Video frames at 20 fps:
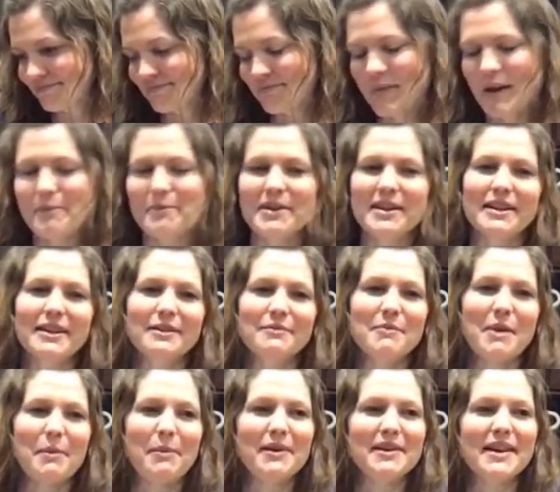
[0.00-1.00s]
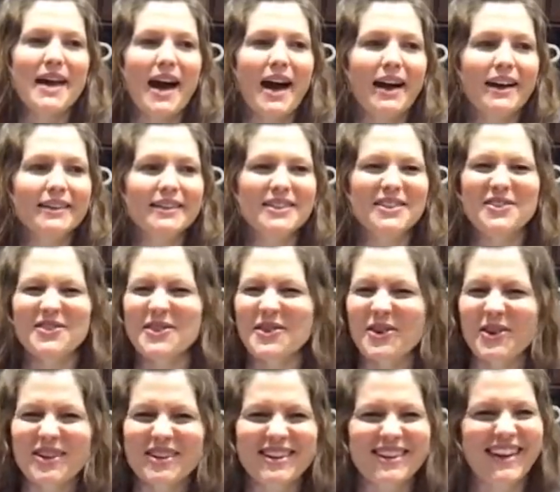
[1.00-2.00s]
Maybe not New
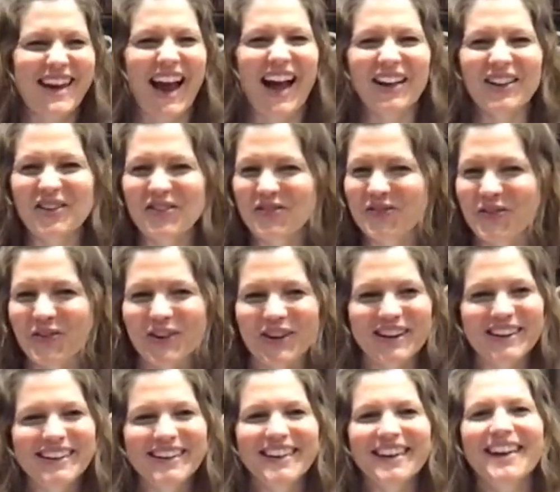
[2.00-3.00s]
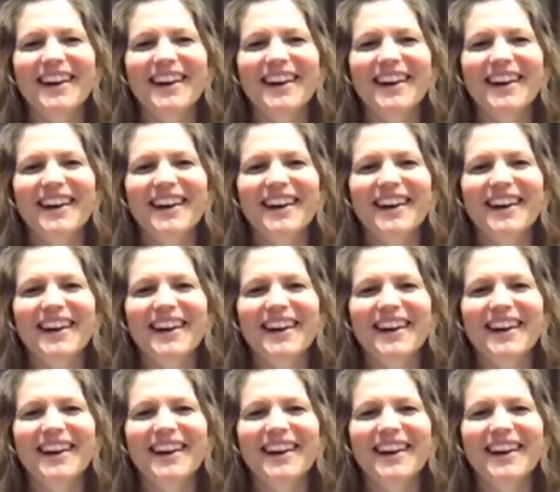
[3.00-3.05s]
York or California.